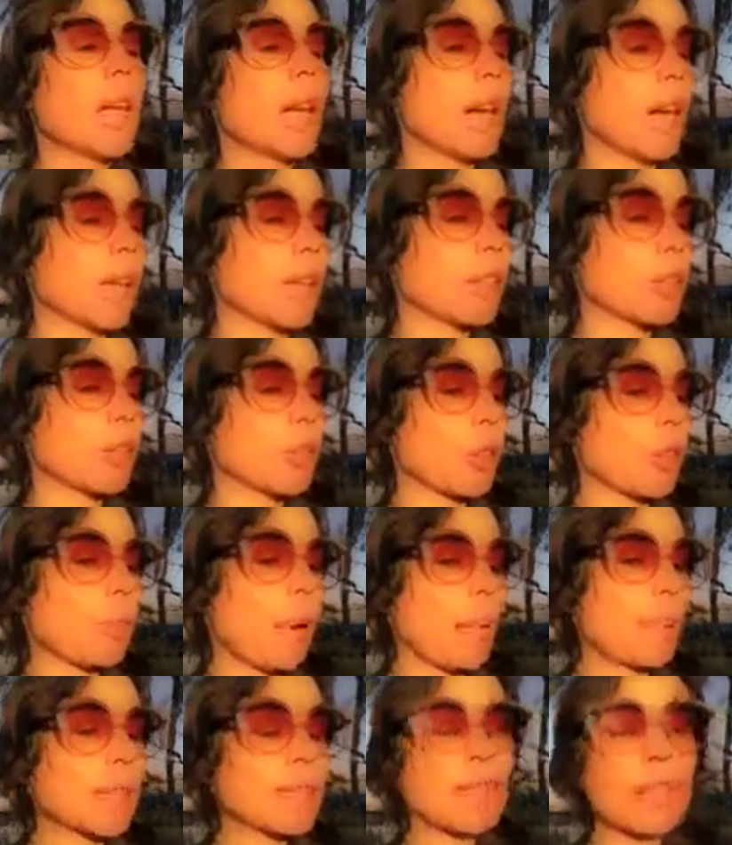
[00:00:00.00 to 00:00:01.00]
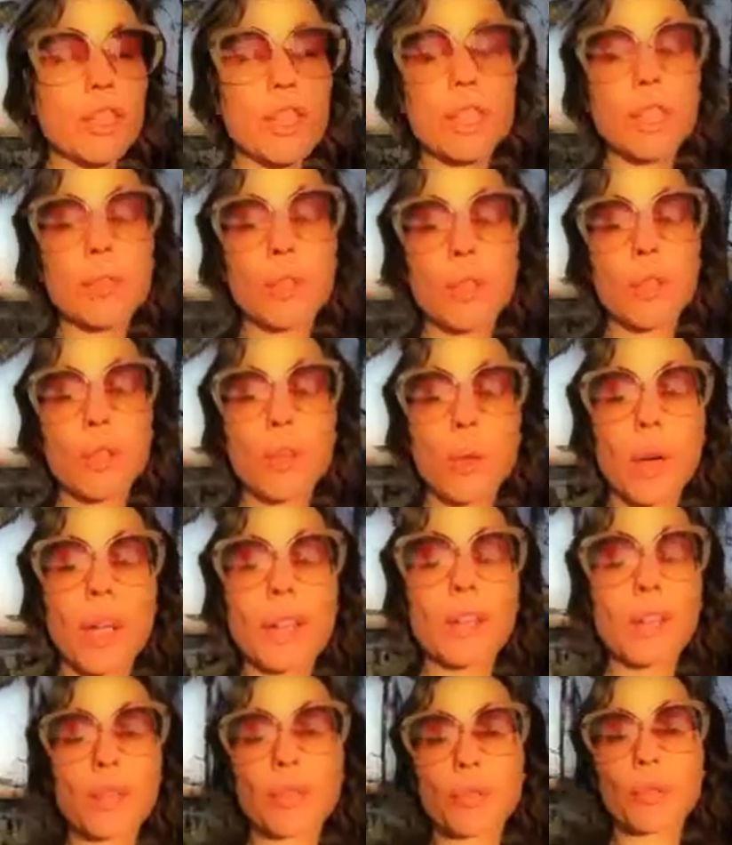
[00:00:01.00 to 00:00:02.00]
And my message is for you
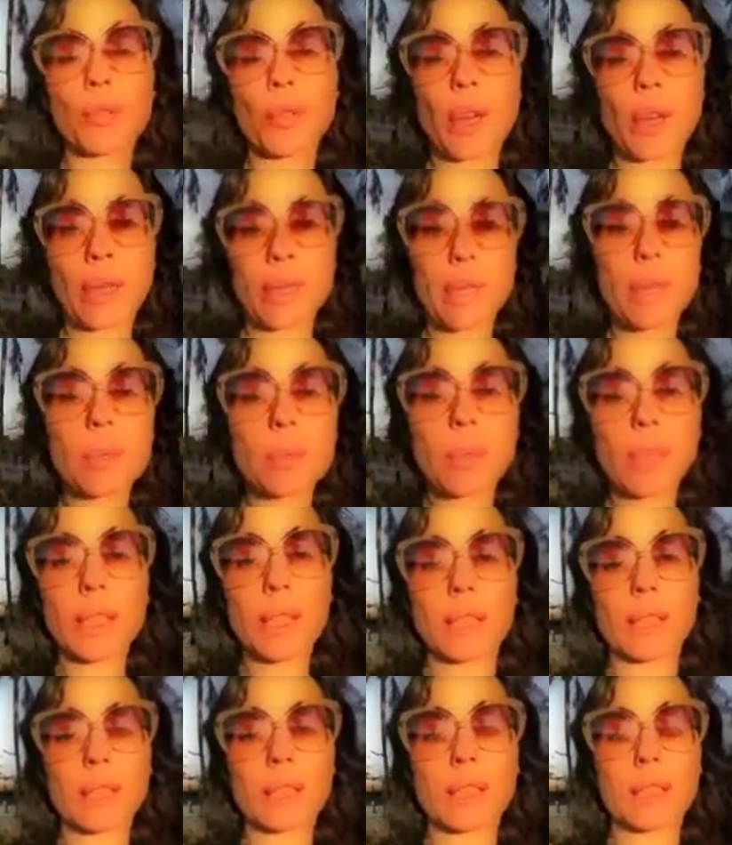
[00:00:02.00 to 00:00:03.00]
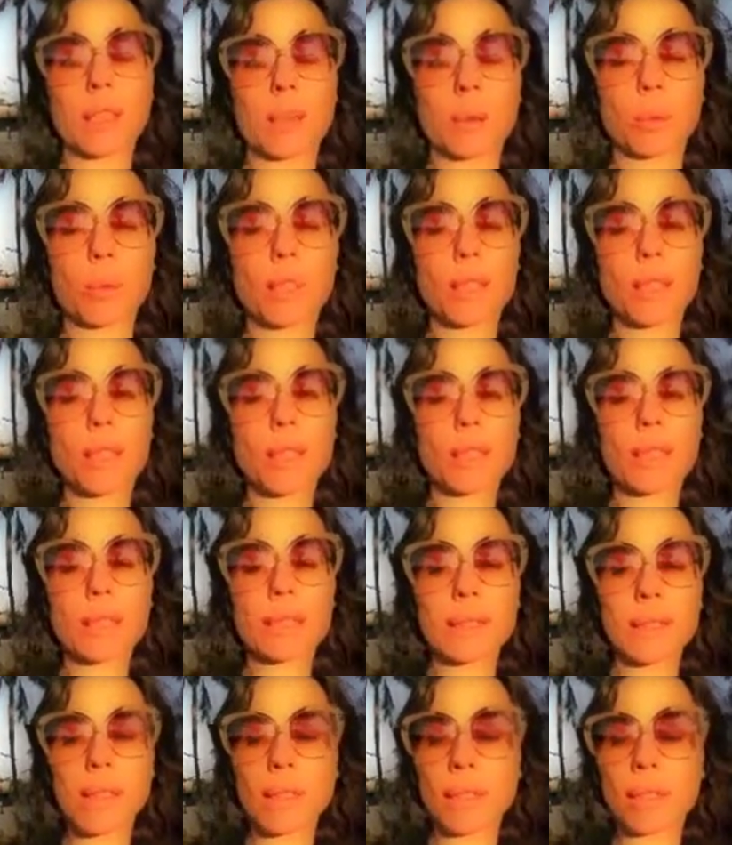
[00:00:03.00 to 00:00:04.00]
and your friends, because we
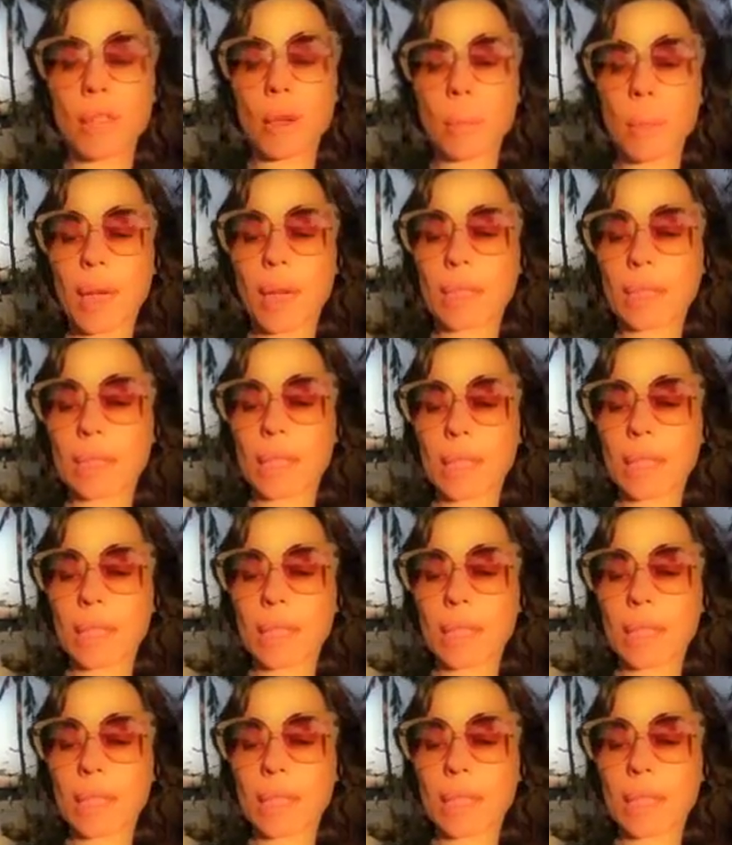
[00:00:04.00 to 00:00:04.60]
discussed that in the past,